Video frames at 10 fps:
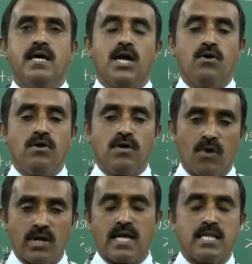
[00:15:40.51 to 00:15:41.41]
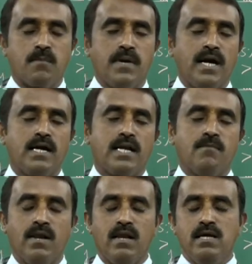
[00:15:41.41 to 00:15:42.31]
Now if you look at the periodic
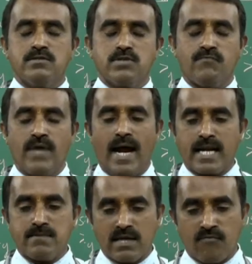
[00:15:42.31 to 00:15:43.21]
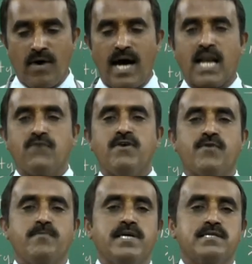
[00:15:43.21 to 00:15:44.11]
table, so if the atoms are far away
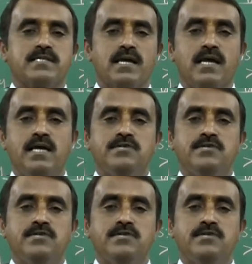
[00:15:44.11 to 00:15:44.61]
from each other,